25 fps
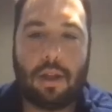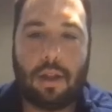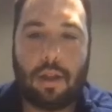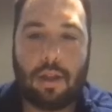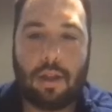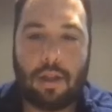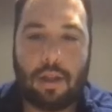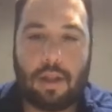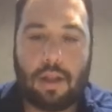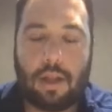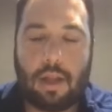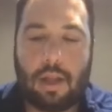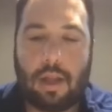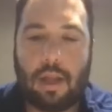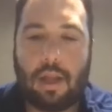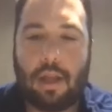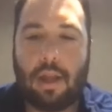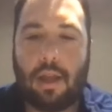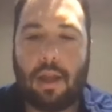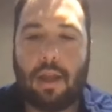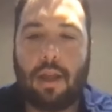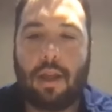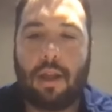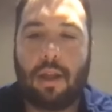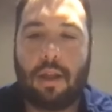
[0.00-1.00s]

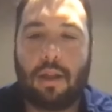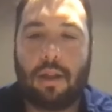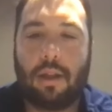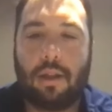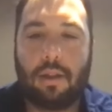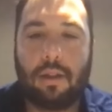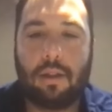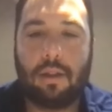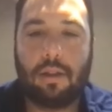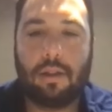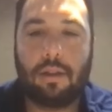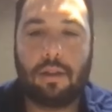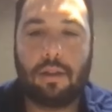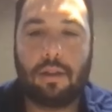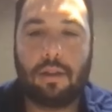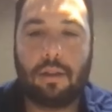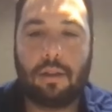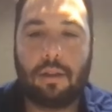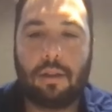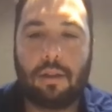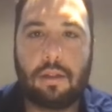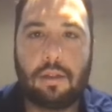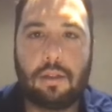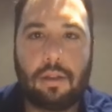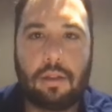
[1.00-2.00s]

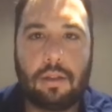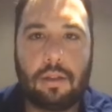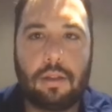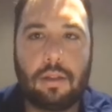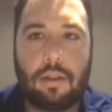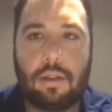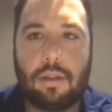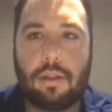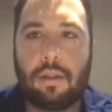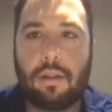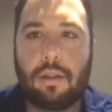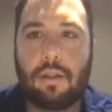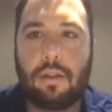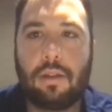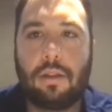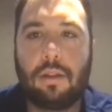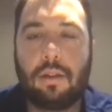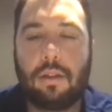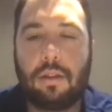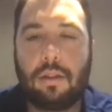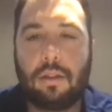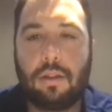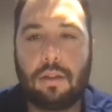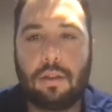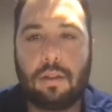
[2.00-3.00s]

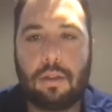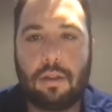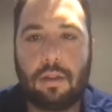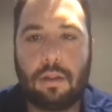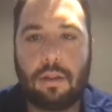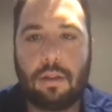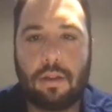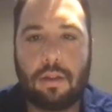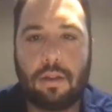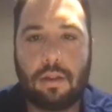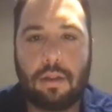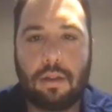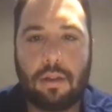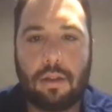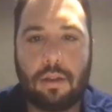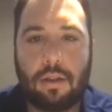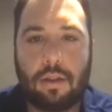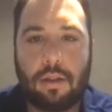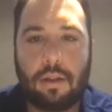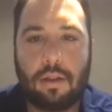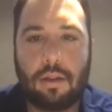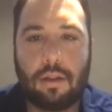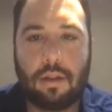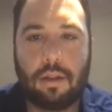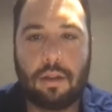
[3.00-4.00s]

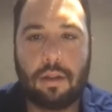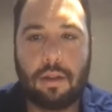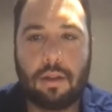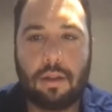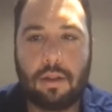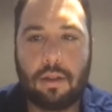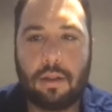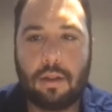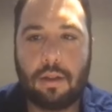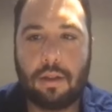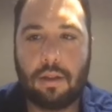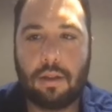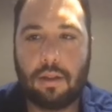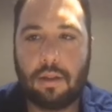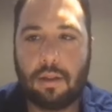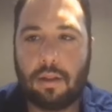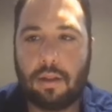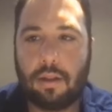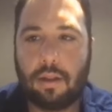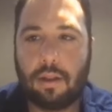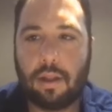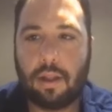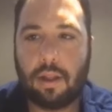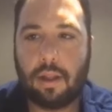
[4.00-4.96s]
[no speech]